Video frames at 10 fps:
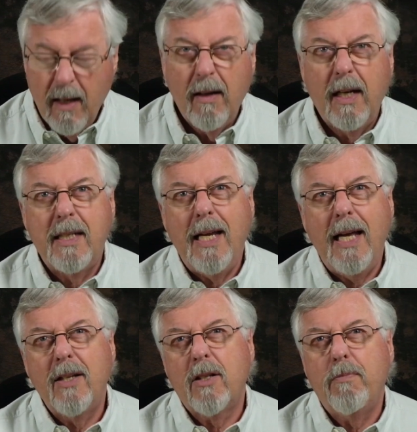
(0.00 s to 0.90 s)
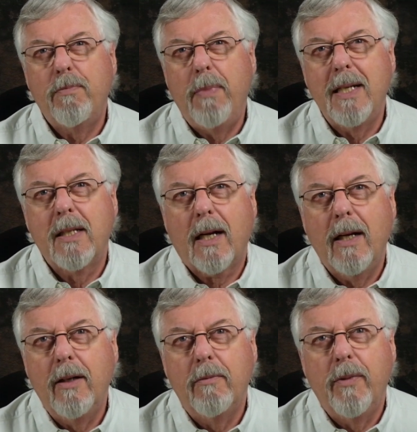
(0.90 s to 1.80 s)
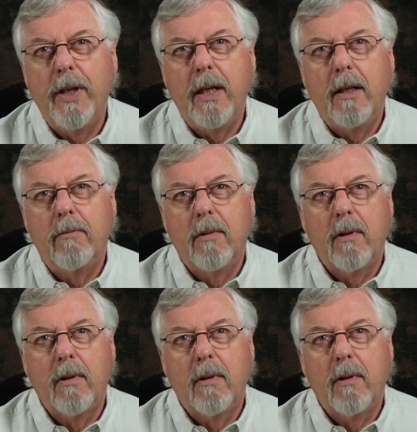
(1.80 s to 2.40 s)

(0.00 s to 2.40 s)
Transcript: And 10s are basically the